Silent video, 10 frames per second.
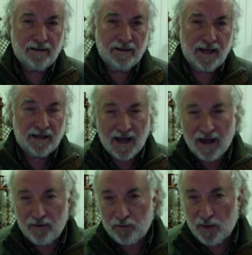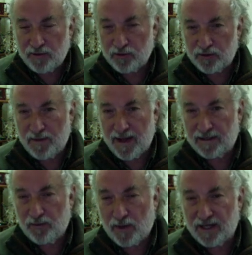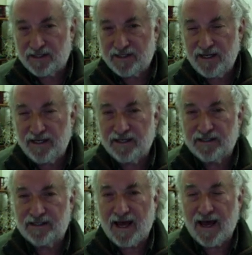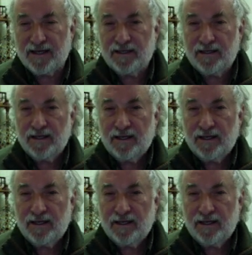And now, in retrospect, what I see is that